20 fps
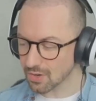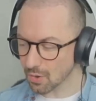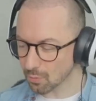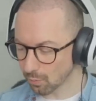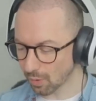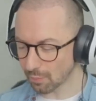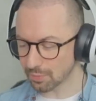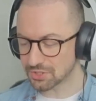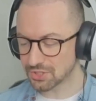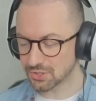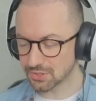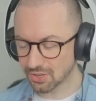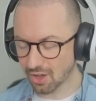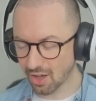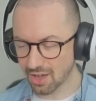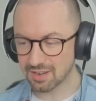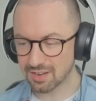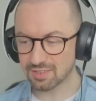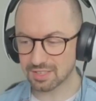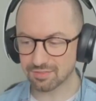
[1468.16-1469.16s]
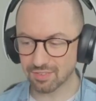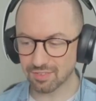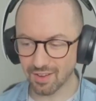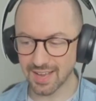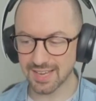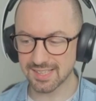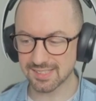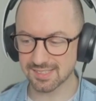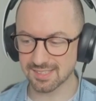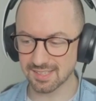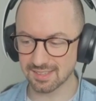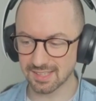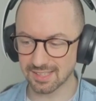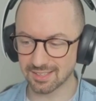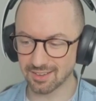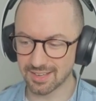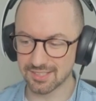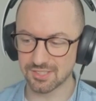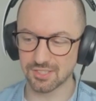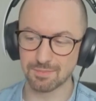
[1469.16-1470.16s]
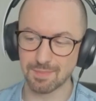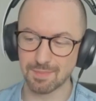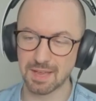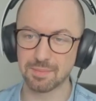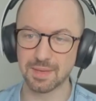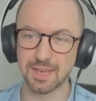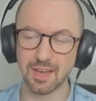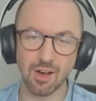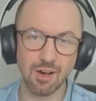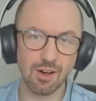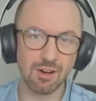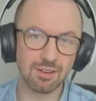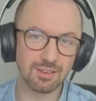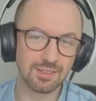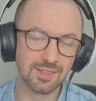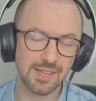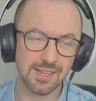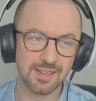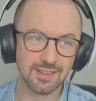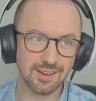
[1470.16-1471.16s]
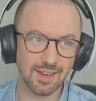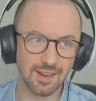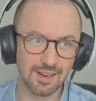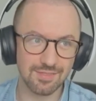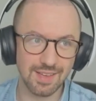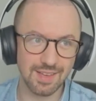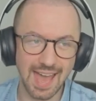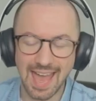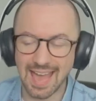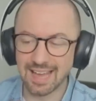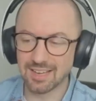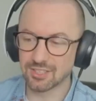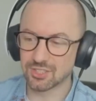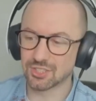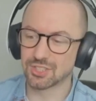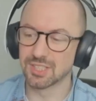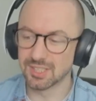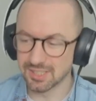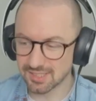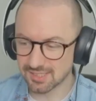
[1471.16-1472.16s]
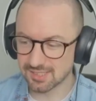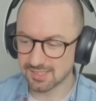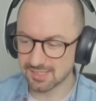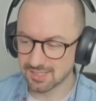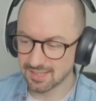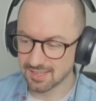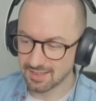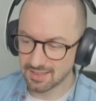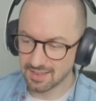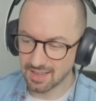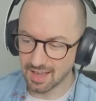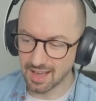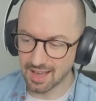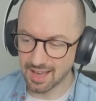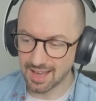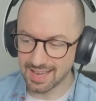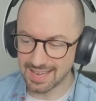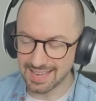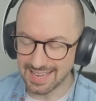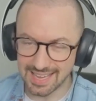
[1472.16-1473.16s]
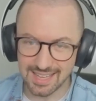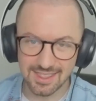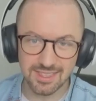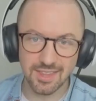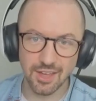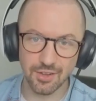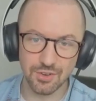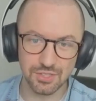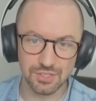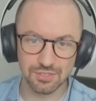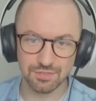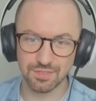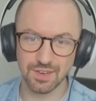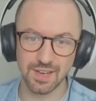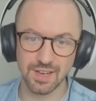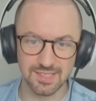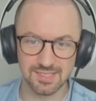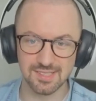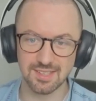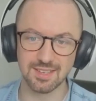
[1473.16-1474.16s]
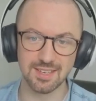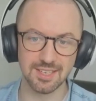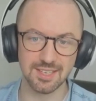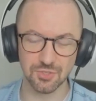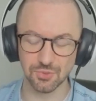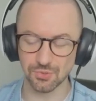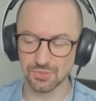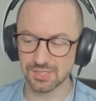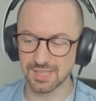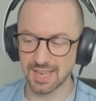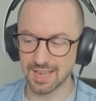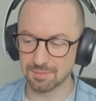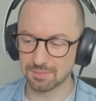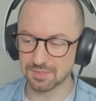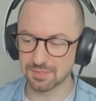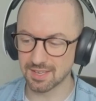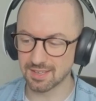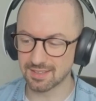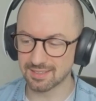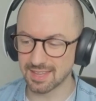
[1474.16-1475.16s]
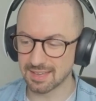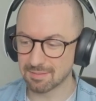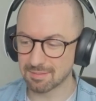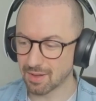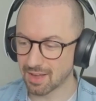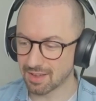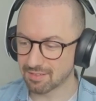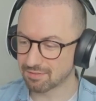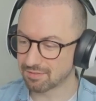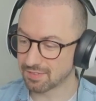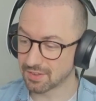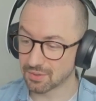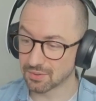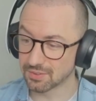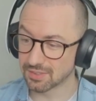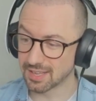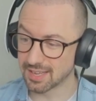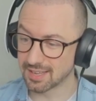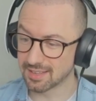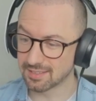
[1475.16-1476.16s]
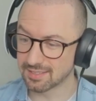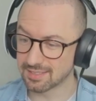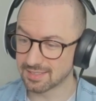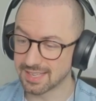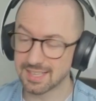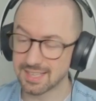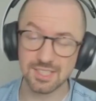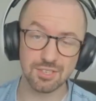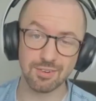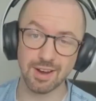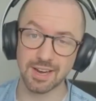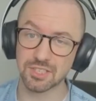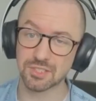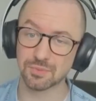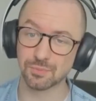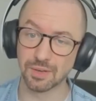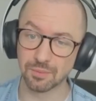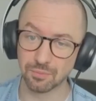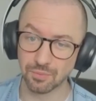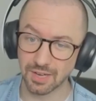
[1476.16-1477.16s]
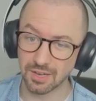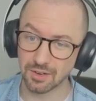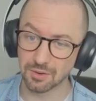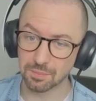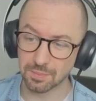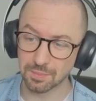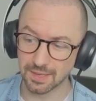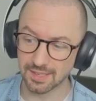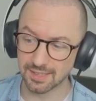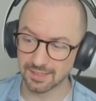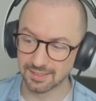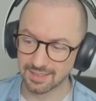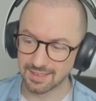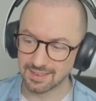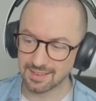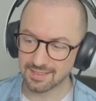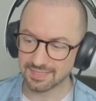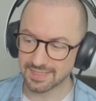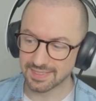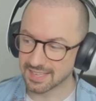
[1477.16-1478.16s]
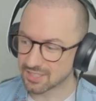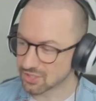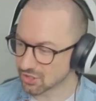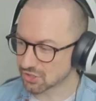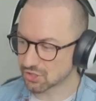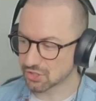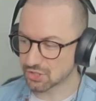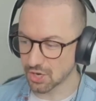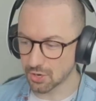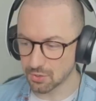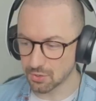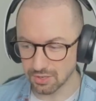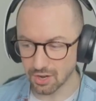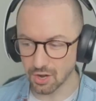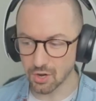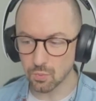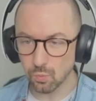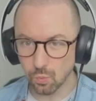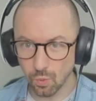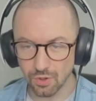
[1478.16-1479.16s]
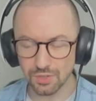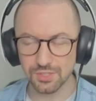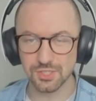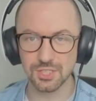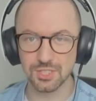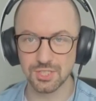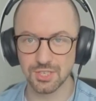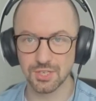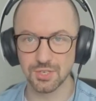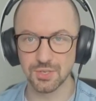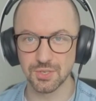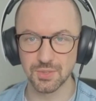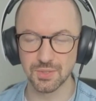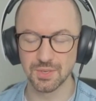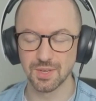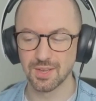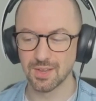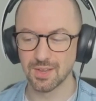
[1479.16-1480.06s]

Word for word: what would you kind of advise the guys who maybe are kind of anxious uh, in those first initial steps that they might feel that the interaction went well, but they just don't know what to do